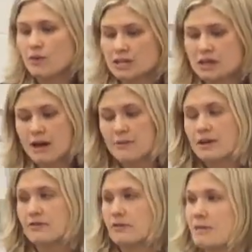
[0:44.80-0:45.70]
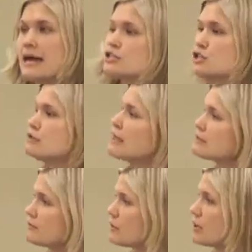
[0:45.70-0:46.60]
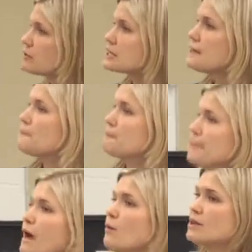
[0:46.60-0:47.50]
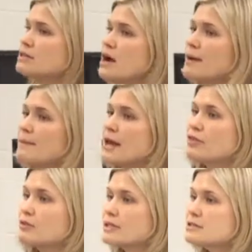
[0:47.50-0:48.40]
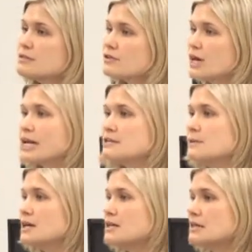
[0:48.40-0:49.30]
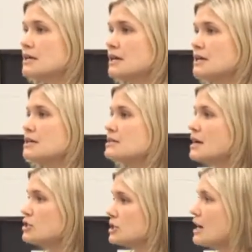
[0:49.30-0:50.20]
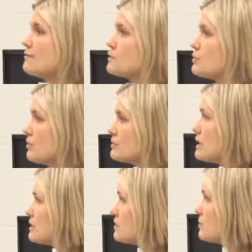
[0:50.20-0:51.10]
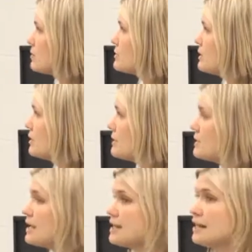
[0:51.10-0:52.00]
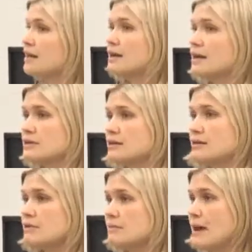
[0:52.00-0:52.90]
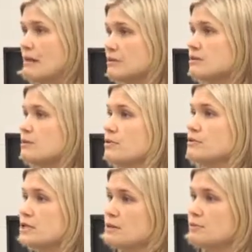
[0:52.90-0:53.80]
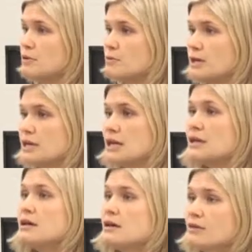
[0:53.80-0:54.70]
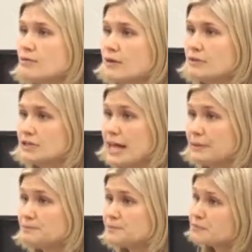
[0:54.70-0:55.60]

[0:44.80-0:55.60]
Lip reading: at one time, and for men, 2 decks of cards at one time. And the reason for that is because the kidneys actually have to process the protein that we take in, and ideally we balance our protein appropriately throughout the day.